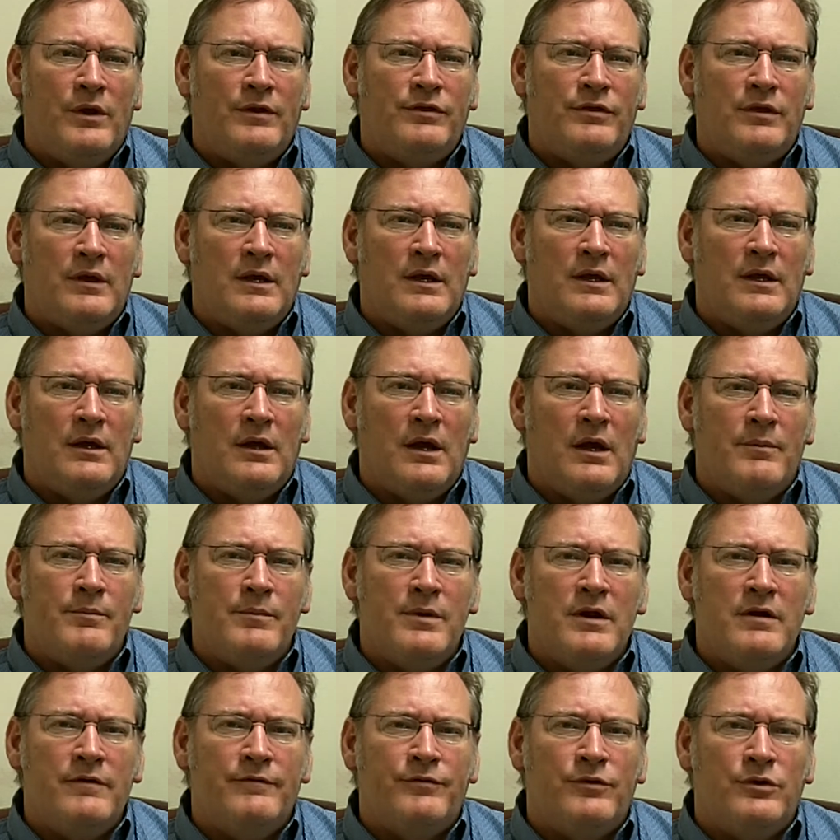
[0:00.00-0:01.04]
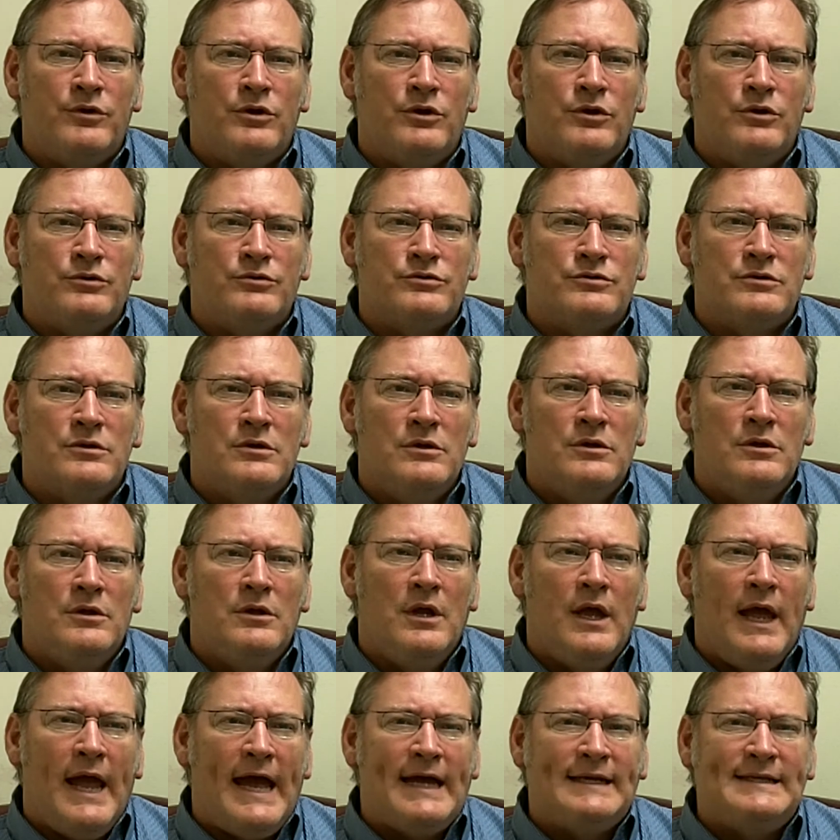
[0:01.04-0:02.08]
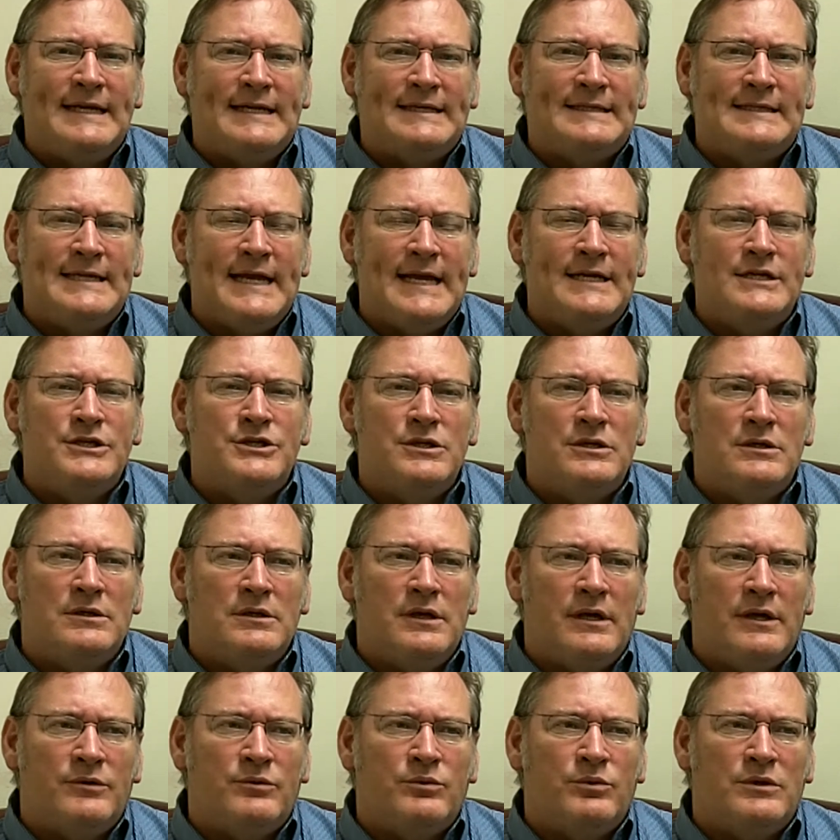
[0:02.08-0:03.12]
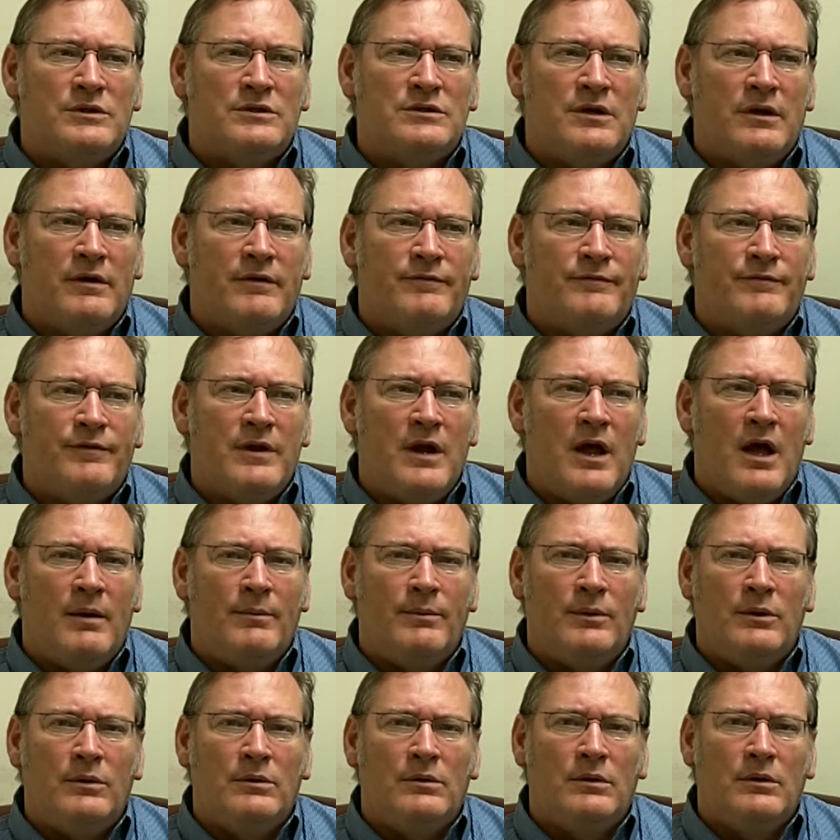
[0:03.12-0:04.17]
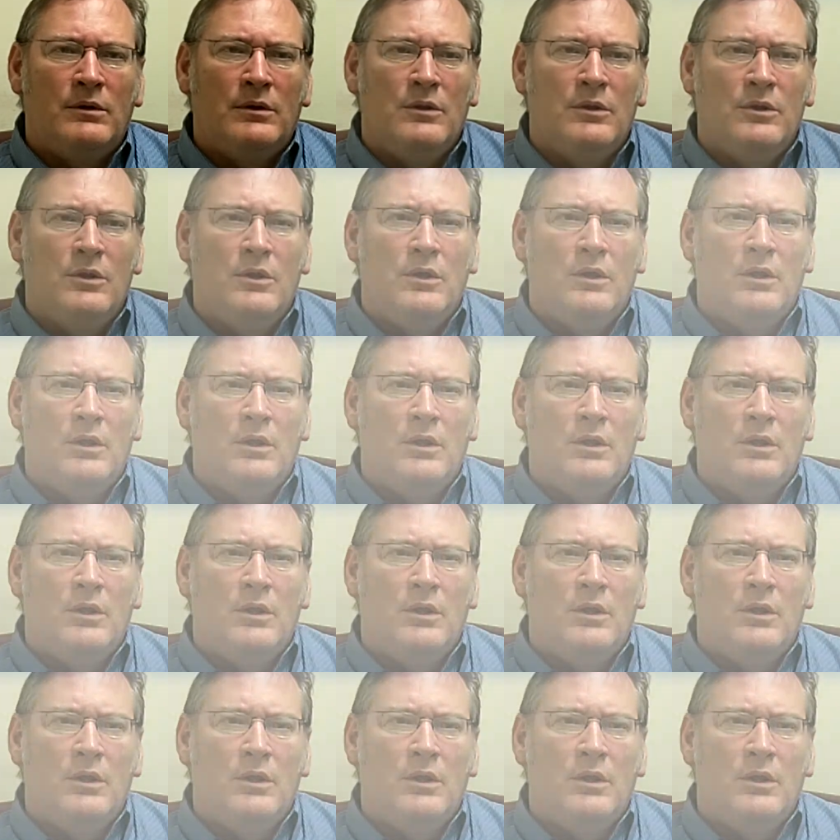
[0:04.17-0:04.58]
with the meaningful use attestation, it was phenomenal.